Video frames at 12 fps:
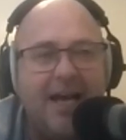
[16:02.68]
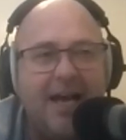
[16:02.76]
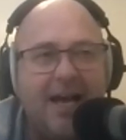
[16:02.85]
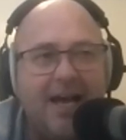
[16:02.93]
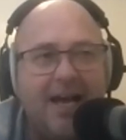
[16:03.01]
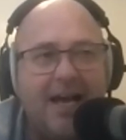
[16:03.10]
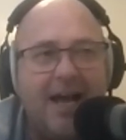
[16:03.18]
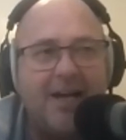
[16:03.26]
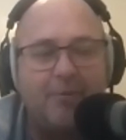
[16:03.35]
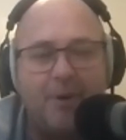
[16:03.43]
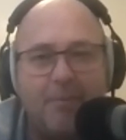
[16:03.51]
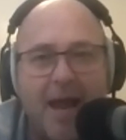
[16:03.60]
And
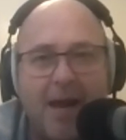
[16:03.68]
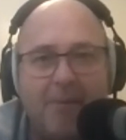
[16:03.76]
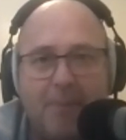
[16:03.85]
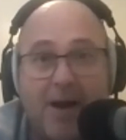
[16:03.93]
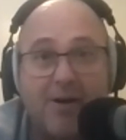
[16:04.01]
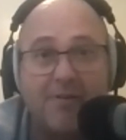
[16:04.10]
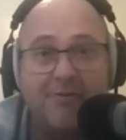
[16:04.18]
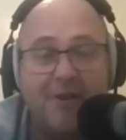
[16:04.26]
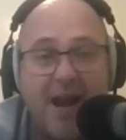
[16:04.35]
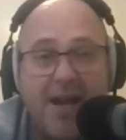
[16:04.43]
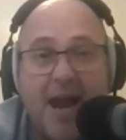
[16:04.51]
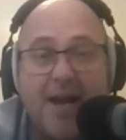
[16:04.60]
I'm a mad Para
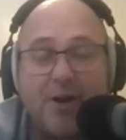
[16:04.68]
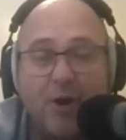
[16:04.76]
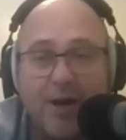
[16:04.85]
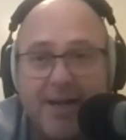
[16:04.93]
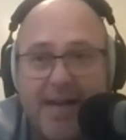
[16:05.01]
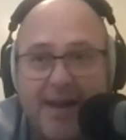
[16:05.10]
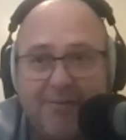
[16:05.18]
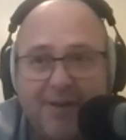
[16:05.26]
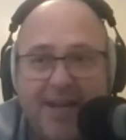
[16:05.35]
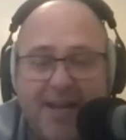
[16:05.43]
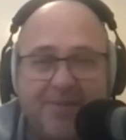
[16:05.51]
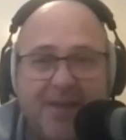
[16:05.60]
fan, and I never
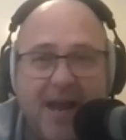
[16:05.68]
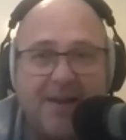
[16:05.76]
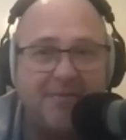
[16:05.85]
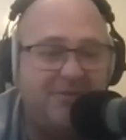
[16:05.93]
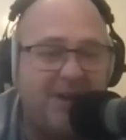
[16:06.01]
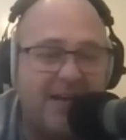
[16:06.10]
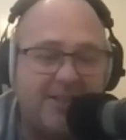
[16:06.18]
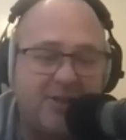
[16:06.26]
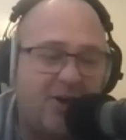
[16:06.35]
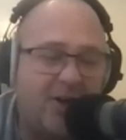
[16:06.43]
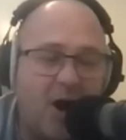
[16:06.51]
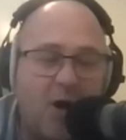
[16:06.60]
hid that. In fact,
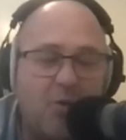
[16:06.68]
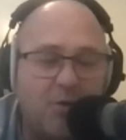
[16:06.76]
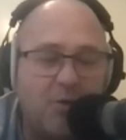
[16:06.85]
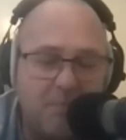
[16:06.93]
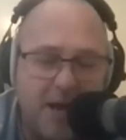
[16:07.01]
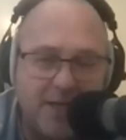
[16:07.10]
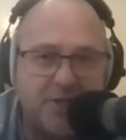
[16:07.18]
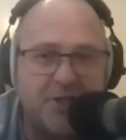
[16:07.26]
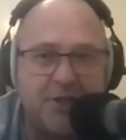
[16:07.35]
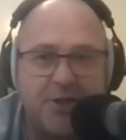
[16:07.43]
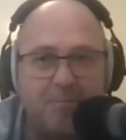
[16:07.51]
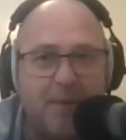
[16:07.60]
I would mention
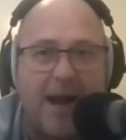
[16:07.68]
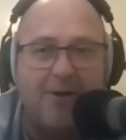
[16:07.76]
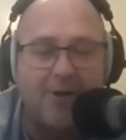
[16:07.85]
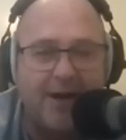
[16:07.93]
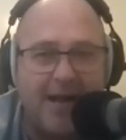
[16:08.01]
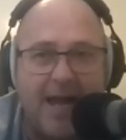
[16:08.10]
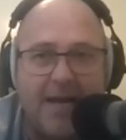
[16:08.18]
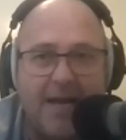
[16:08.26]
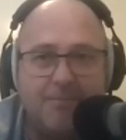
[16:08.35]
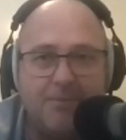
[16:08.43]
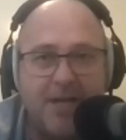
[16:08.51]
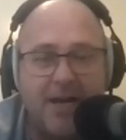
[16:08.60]
it on Para
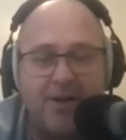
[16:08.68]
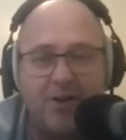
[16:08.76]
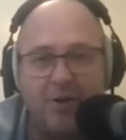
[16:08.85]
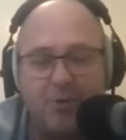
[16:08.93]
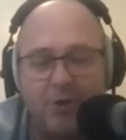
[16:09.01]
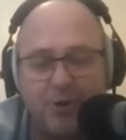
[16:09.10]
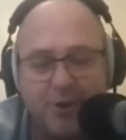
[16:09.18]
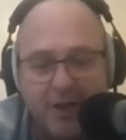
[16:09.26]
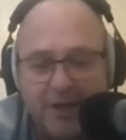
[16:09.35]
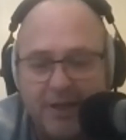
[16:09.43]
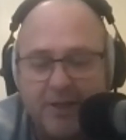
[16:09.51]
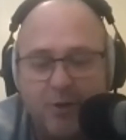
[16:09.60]
games, and I would
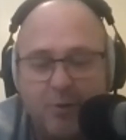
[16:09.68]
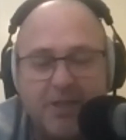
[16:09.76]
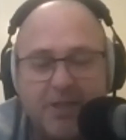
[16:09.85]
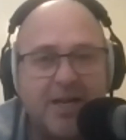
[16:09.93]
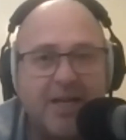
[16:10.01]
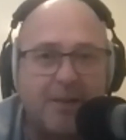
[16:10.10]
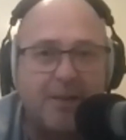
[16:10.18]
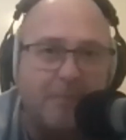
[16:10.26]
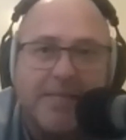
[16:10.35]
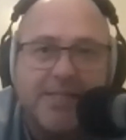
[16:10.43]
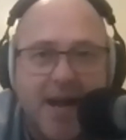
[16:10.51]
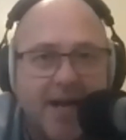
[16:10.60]
almost take the
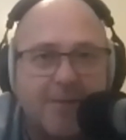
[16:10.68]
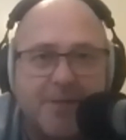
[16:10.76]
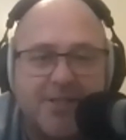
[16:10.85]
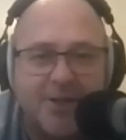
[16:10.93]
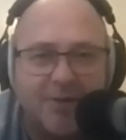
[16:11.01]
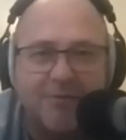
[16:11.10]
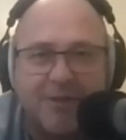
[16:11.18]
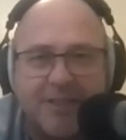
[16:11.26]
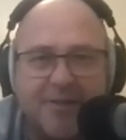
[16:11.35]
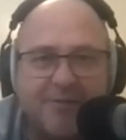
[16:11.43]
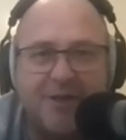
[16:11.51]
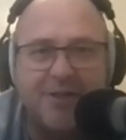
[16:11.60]
piss out of myself at
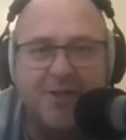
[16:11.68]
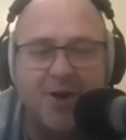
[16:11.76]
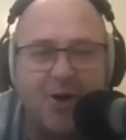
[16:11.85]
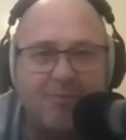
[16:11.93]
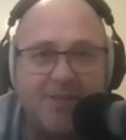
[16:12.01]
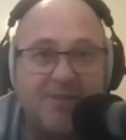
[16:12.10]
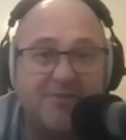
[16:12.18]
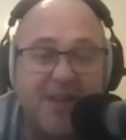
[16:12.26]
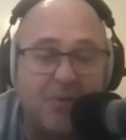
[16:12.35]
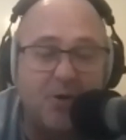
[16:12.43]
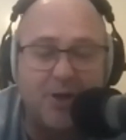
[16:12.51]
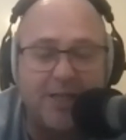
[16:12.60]
different times if they
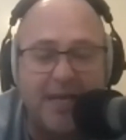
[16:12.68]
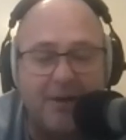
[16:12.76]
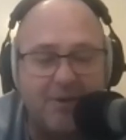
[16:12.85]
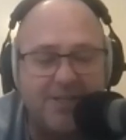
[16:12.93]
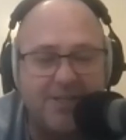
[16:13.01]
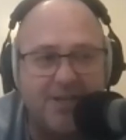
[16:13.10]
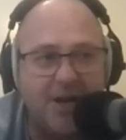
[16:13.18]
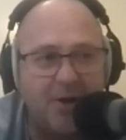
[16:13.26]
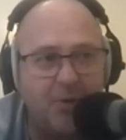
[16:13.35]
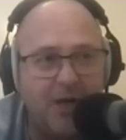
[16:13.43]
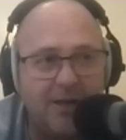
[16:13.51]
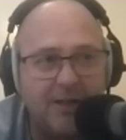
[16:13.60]
weren't going so
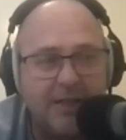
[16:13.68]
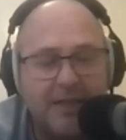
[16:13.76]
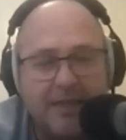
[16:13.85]
well.